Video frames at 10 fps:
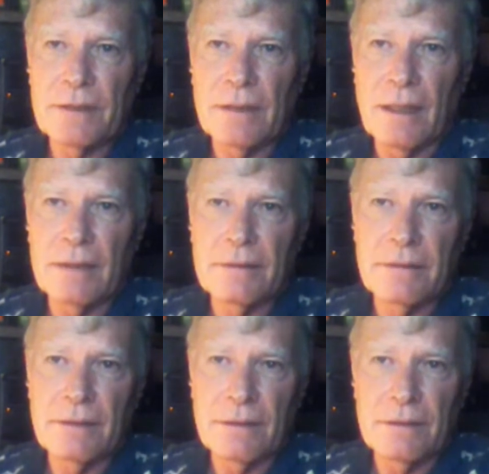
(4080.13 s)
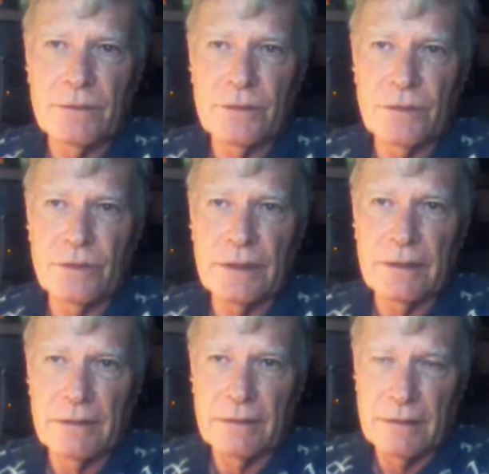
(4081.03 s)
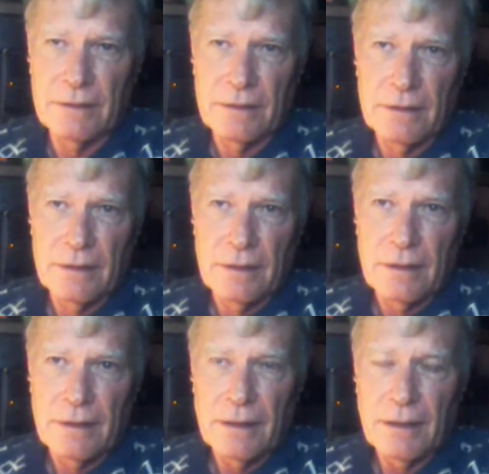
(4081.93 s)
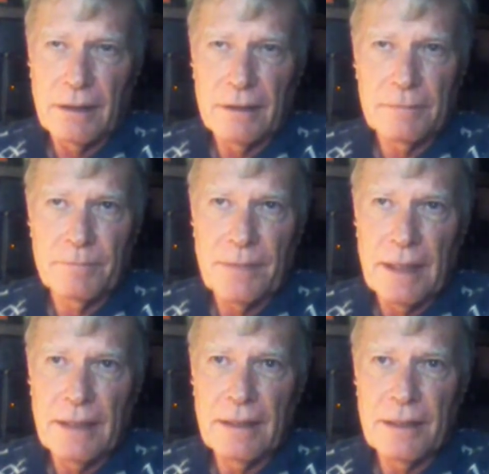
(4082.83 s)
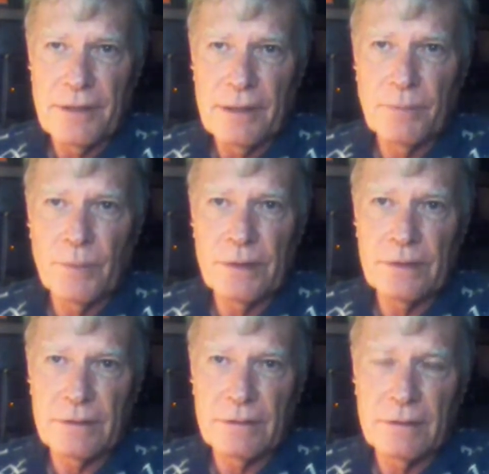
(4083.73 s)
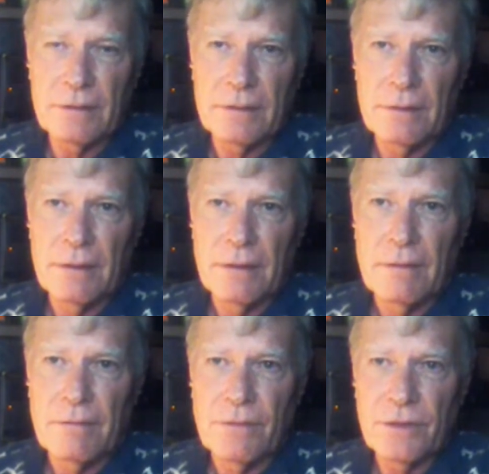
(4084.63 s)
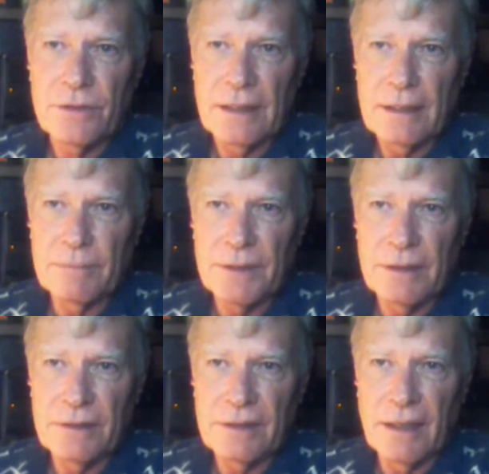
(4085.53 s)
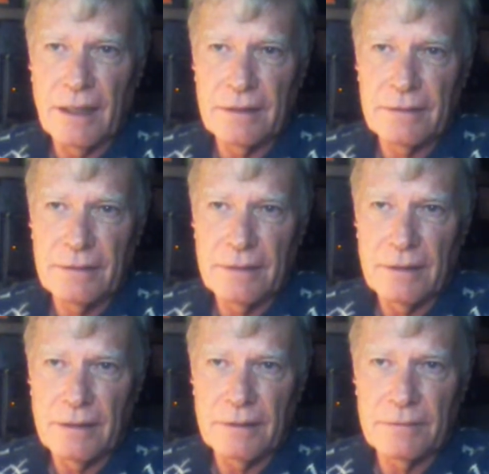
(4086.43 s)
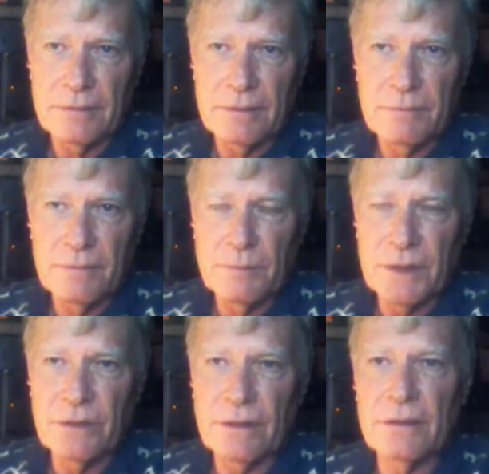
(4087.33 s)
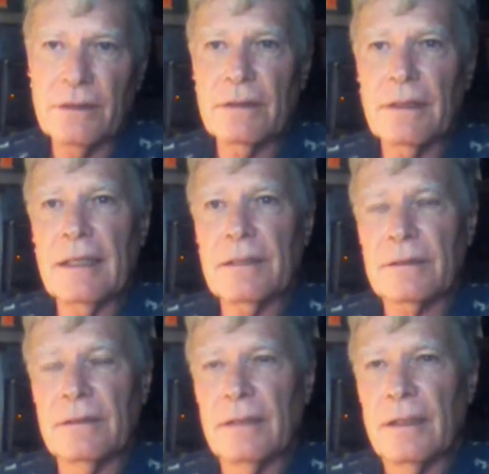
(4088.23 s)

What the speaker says: is not Susie, and that thing points. You're set up. You know you got it. But you can ask